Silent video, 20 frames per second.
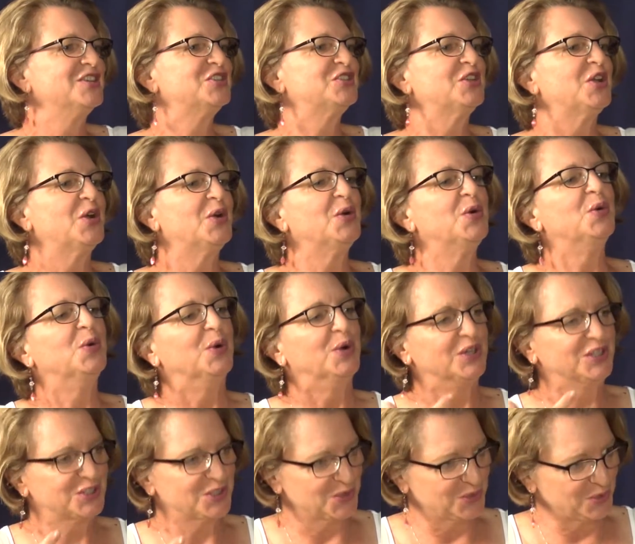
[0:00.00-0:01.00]

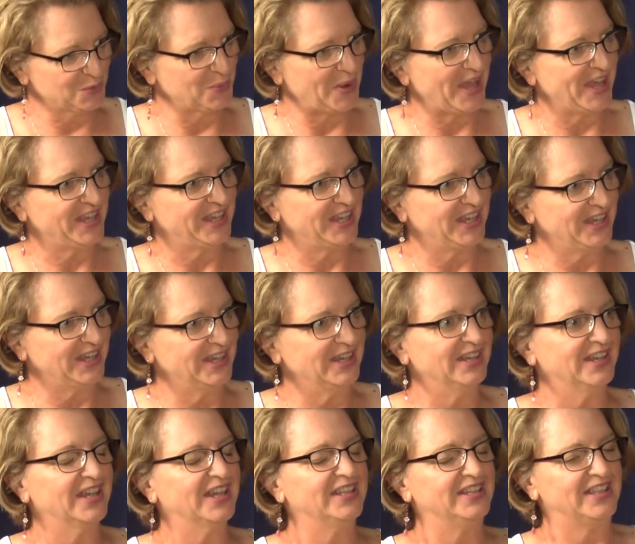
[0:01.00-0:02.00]
So the
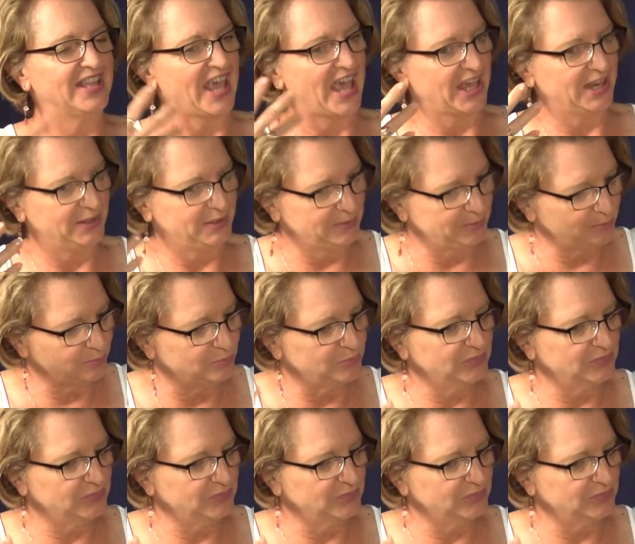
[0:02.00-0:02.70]
Reiki and